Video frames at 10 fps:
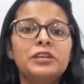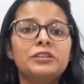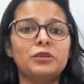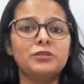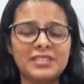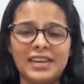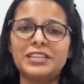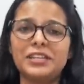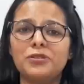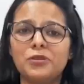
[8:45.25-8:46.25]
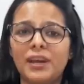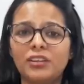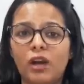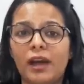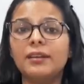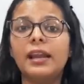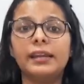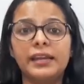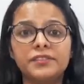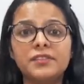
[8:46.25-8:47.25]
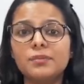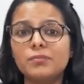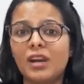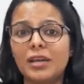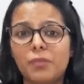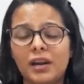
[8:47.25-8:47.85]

So stay tuned to my channel and hit the subscribe